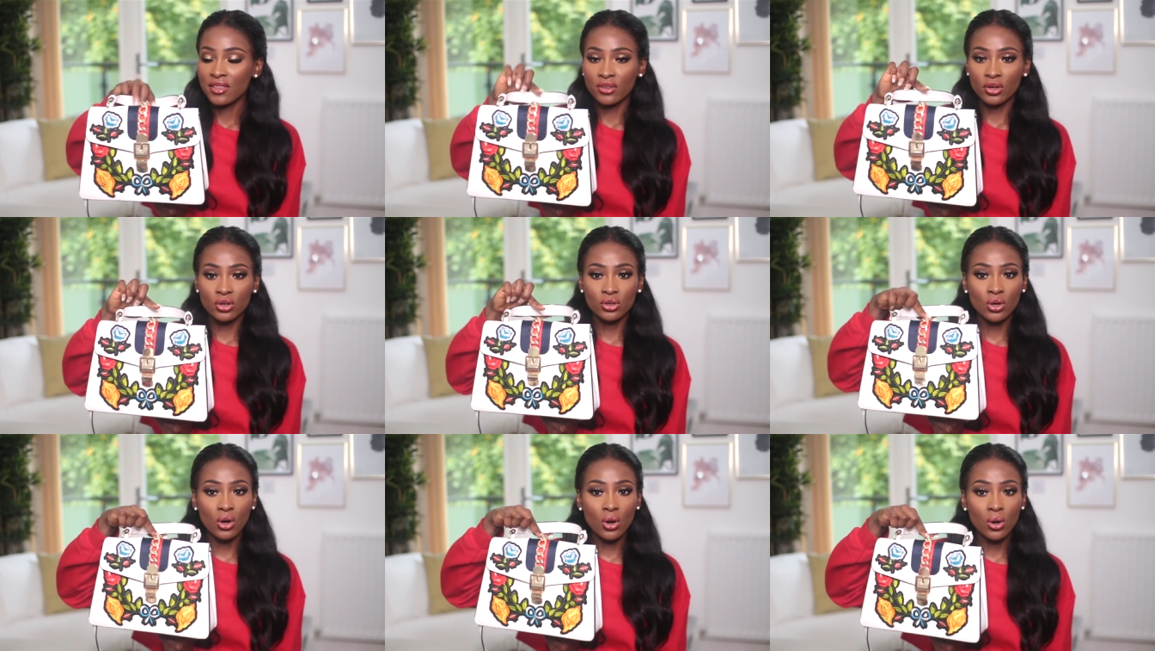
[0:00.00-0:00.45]

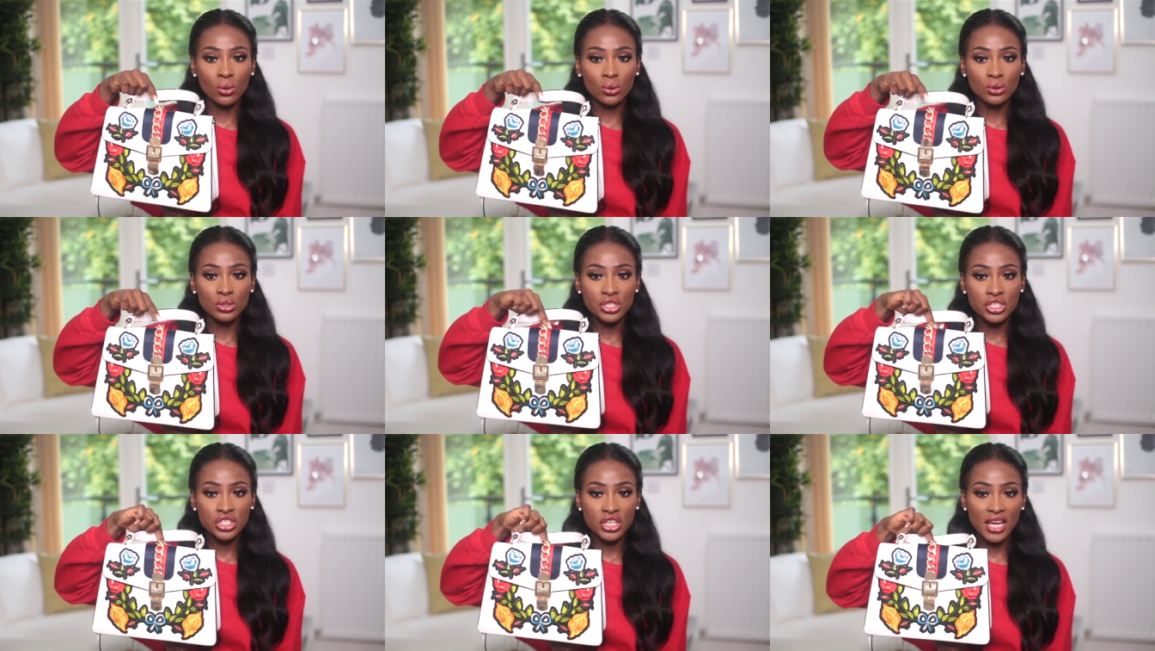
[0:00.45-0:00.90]
the
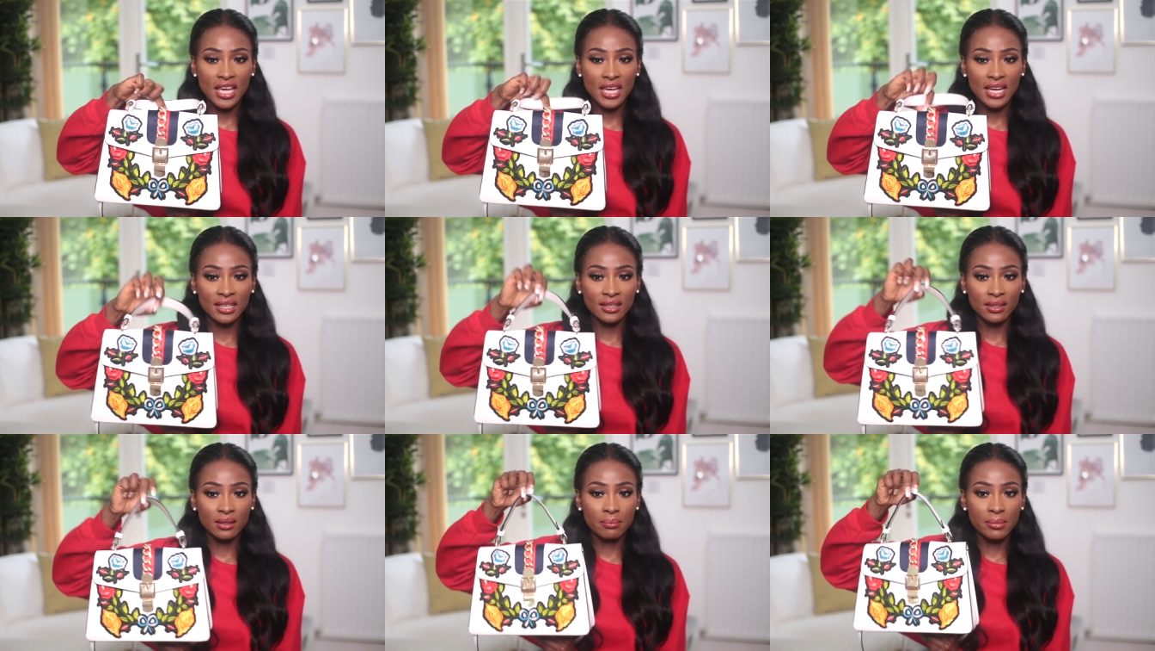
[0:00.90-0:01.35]
gold
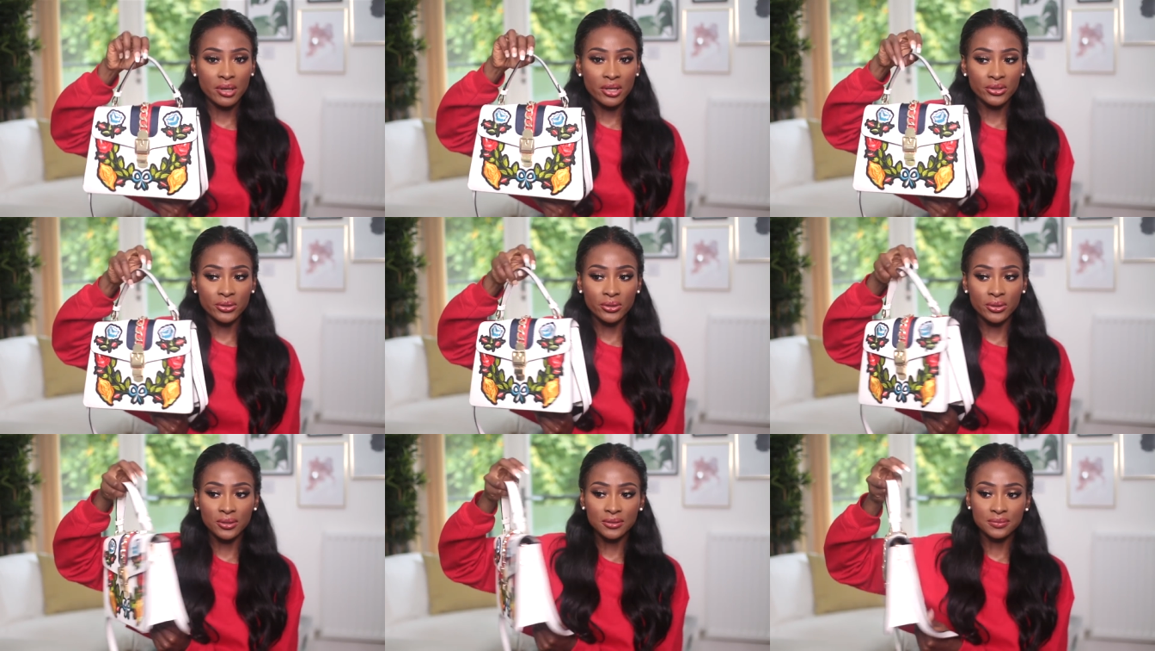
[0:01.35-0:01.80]
chain in the
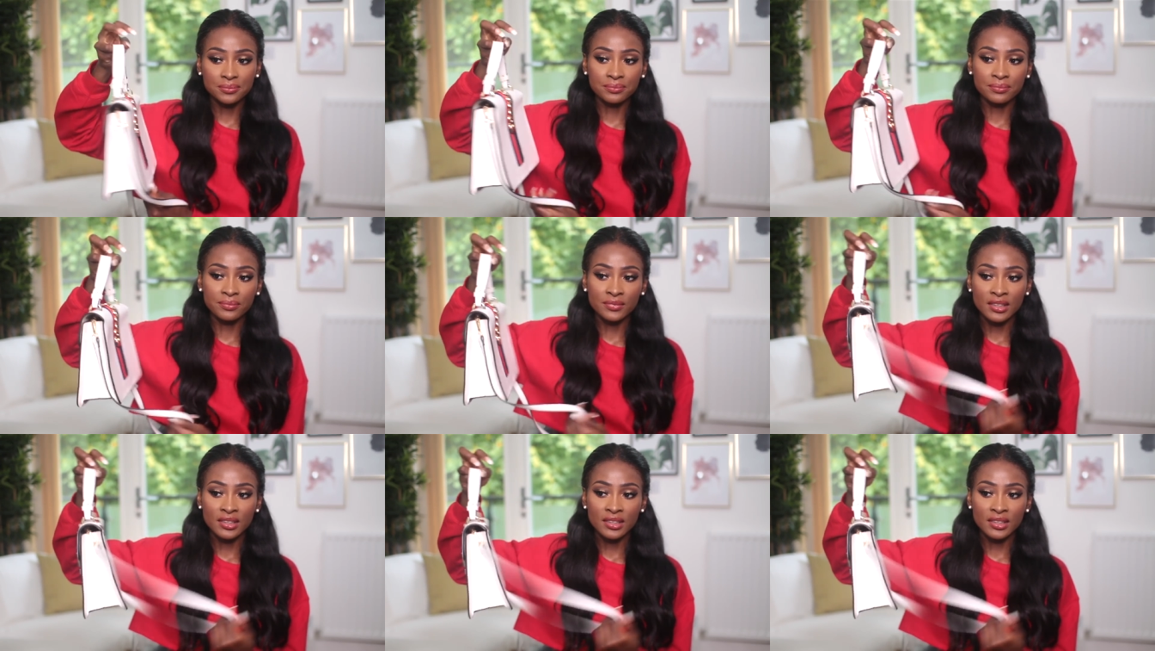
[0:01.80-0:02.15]
middle